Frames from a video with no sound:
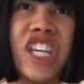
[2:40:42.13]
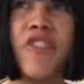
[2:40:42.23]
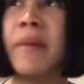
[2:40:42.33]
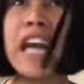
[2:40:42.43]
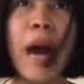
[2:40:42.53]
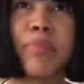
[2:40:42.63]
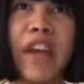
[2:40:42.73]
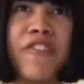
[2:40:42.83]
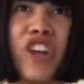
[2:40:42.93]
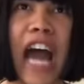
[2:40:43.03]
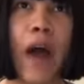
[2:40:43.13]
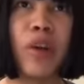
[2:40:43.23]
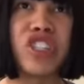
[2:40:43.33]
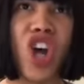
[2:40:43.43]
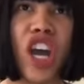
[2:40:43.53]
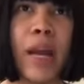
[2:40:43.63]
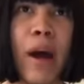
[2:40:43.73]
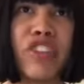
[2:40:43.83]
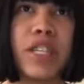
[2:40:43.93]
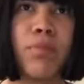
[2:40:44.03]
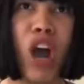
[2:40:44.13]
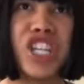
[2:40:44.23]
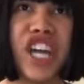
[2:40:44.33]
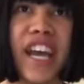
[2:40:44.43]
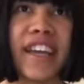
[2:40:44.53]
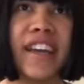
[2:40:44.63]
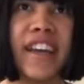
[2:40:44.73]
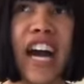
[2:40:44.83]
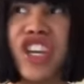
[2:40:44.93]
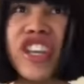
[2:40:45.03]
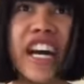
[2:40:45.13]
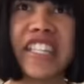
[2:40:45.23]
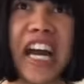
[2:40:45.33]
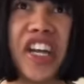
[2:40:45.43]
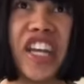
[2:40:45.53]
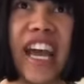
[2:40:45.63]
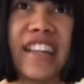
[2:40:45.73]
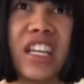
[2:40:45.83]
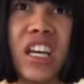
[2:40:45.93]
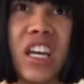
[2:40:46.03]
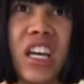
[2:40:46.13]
You've been up there for an hour talking about this project. Are you not tired yet?